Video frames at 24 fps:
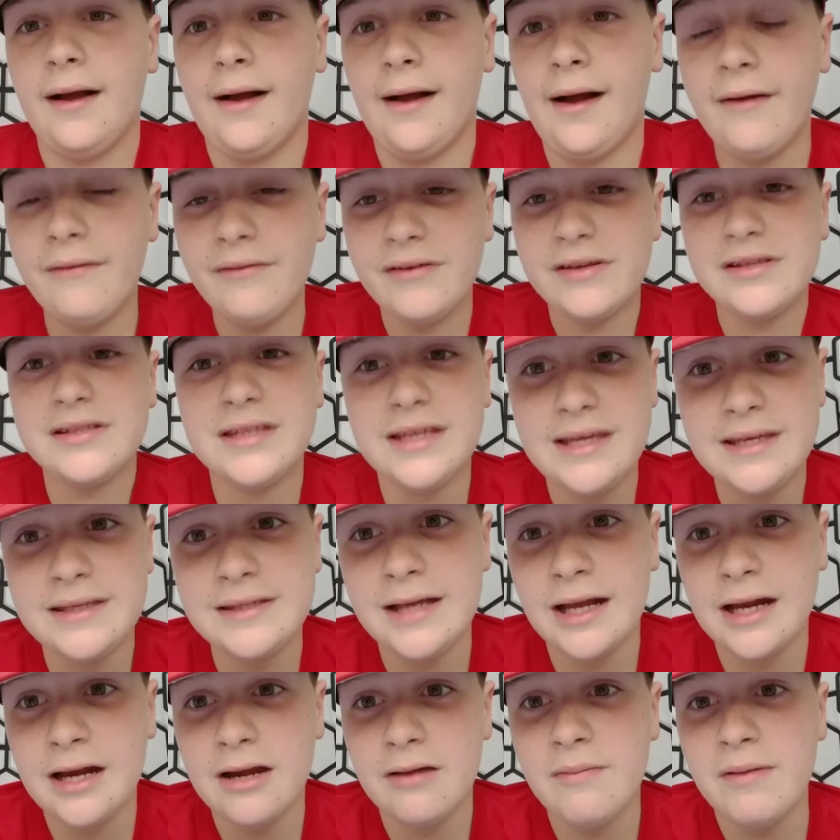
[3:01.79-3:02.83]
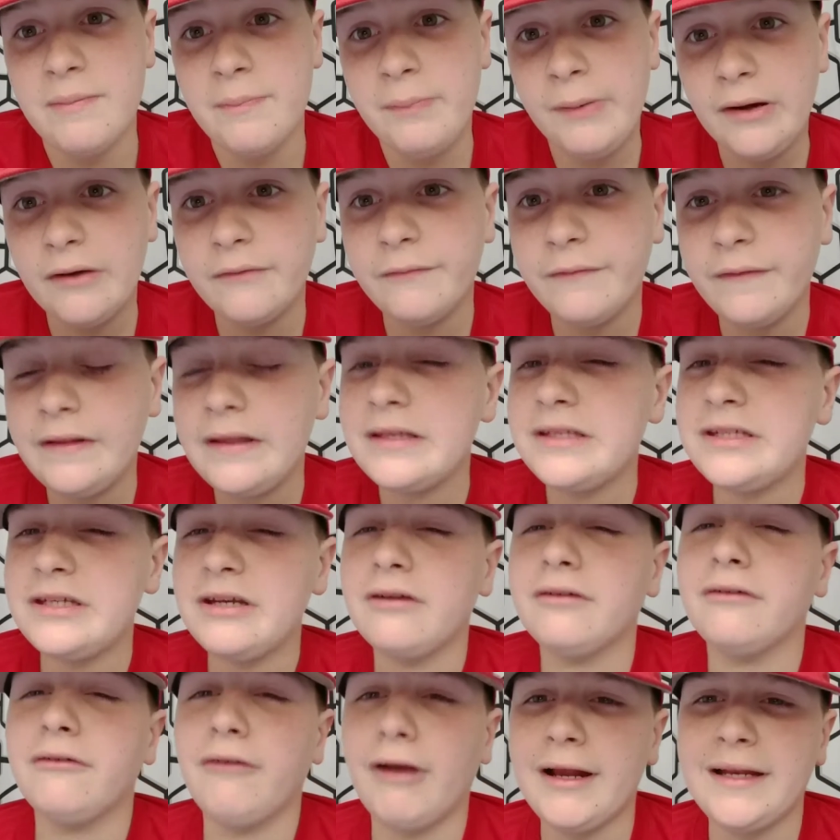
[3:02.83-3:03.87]
obviously he's not going to be perfect this
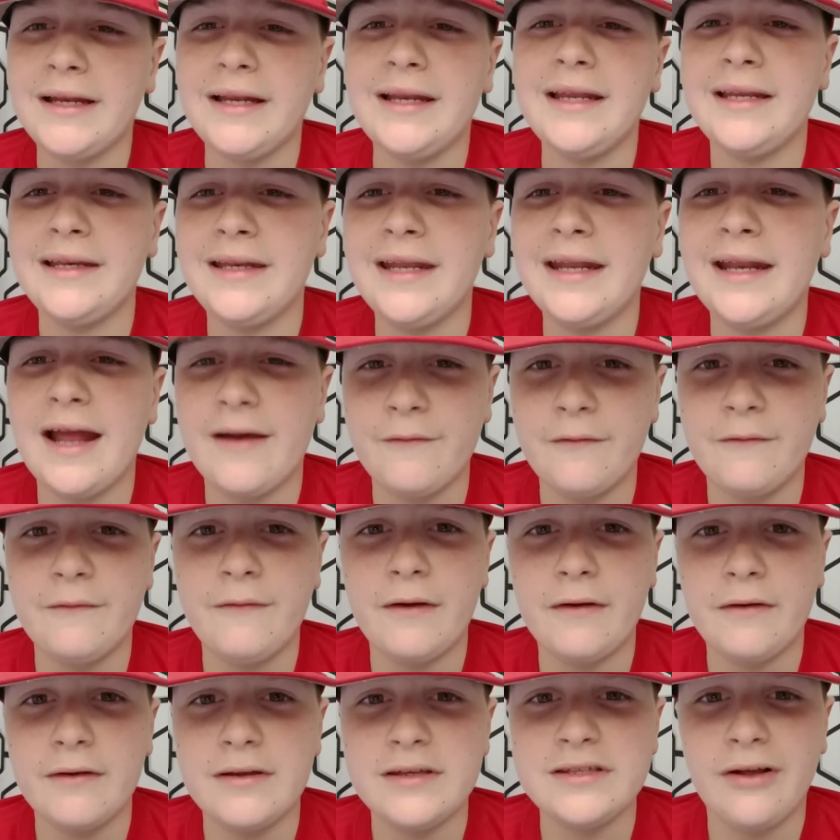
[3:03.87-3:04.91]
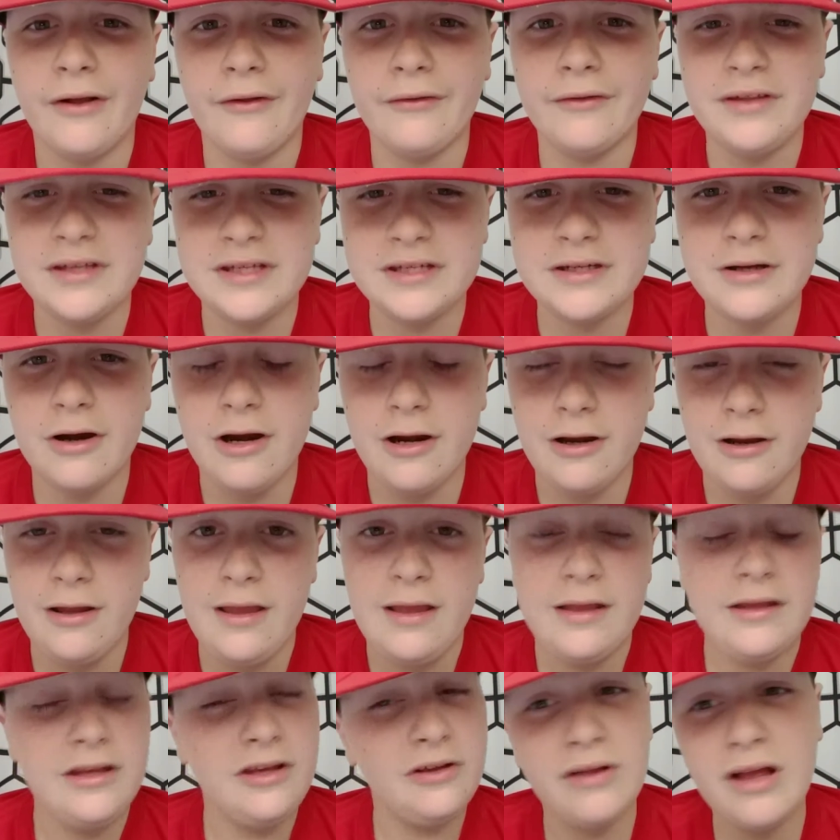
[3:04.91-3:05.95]
year. Granted, he did have a very solid start.
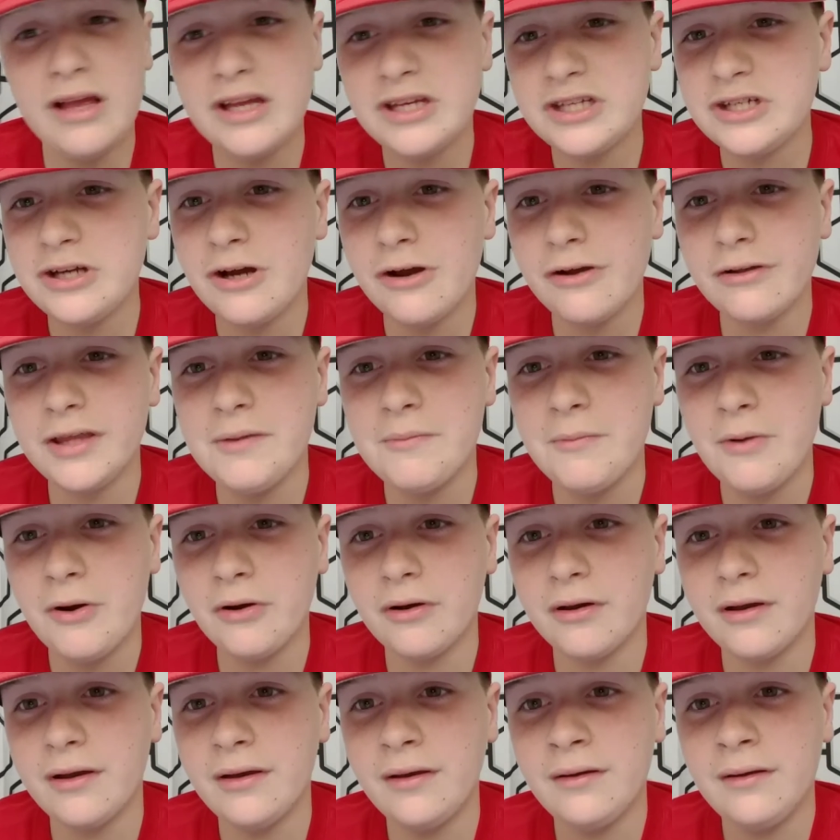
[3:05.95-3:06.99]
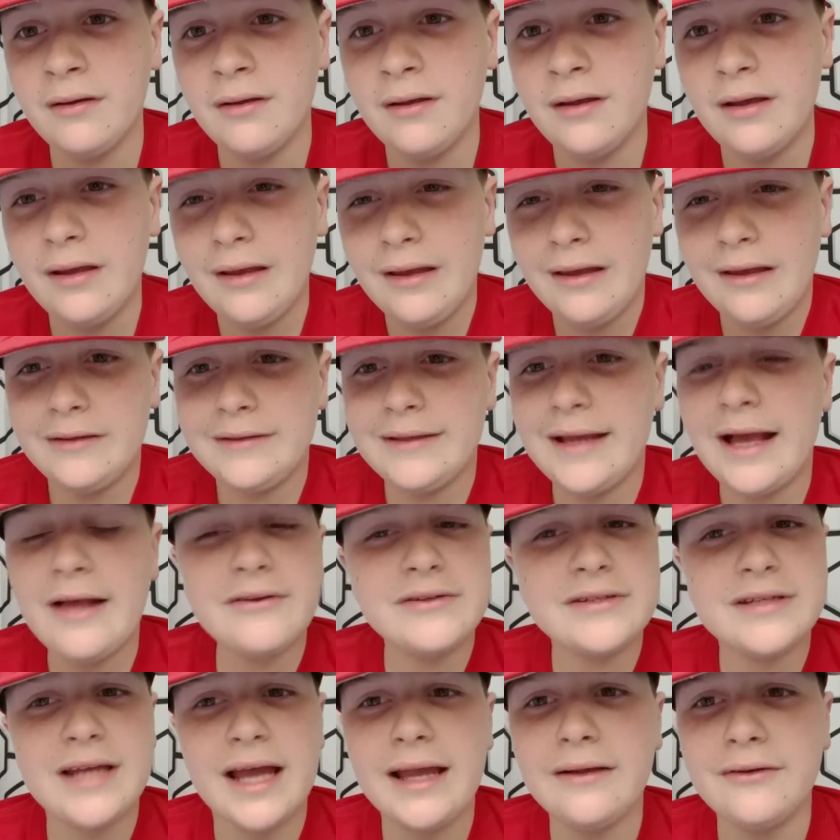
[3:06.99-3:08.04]
You lost Charlie Morton.
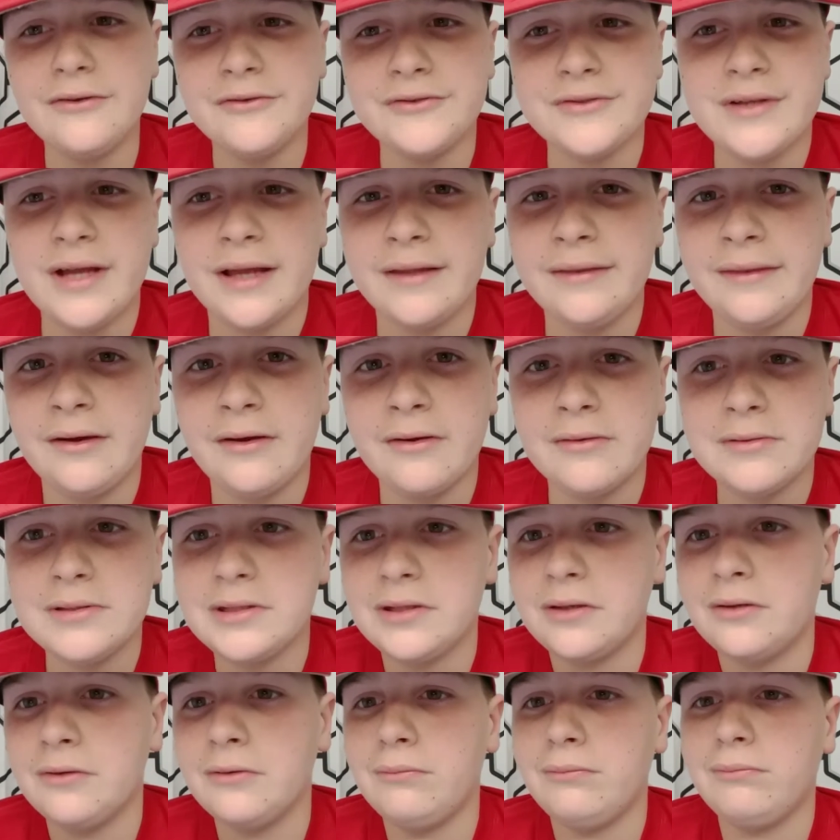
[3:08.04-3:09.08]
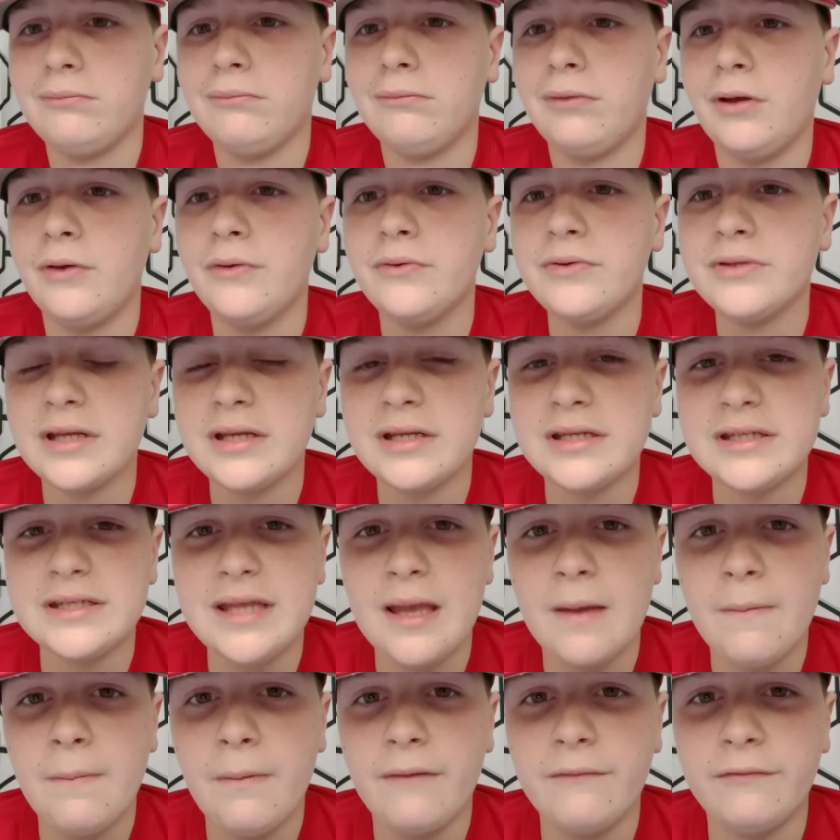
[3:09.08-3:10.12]
Dallas Keuchel's not there, so who's going to
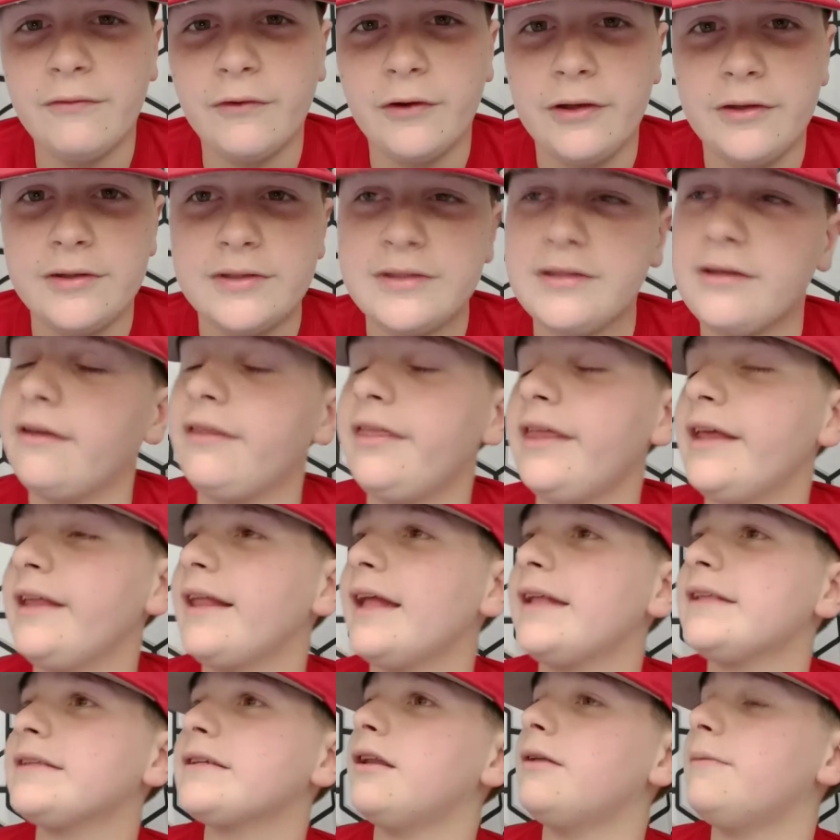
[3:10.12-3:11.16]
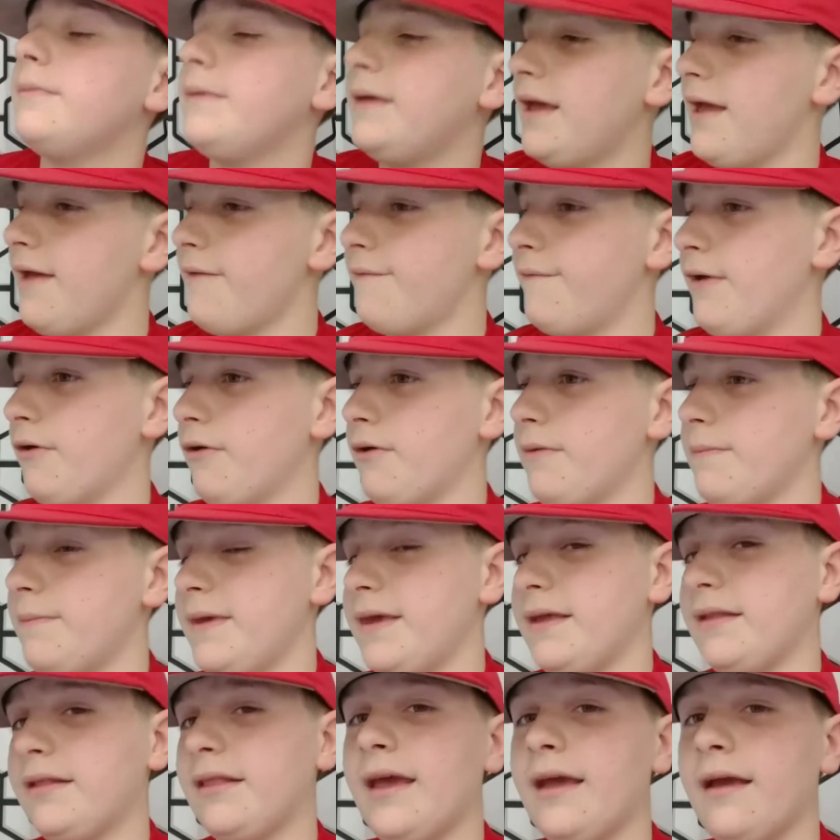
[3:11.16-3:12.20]
step up for you? So I think that's going to be a very
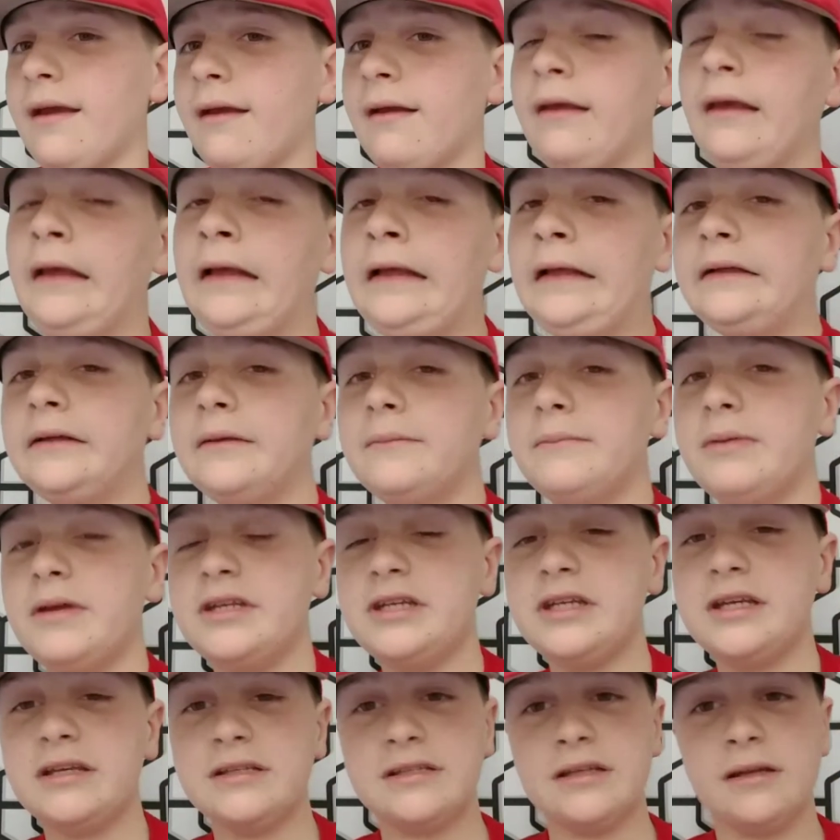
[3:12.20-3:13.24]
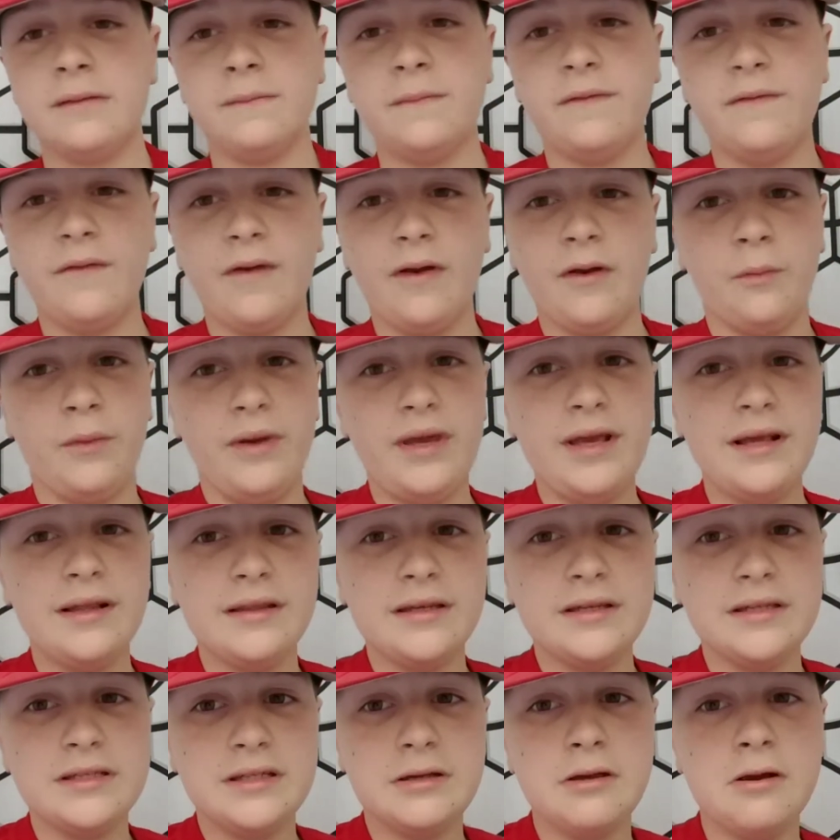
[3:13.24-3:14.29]
big thing. Pitching is going to be very weak
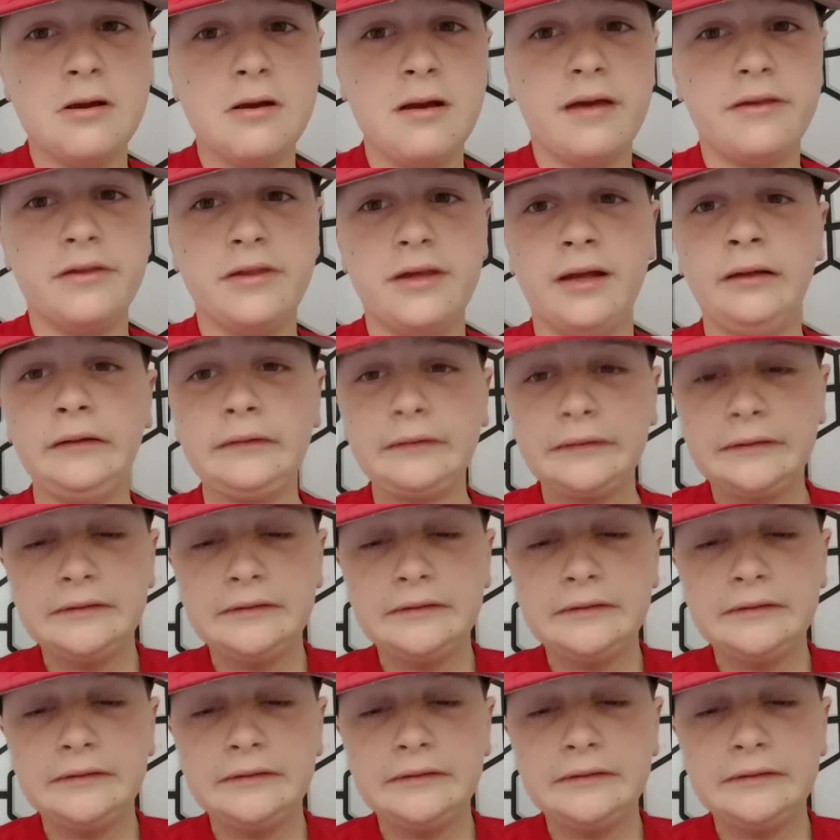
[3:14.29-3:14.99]
this year, I think,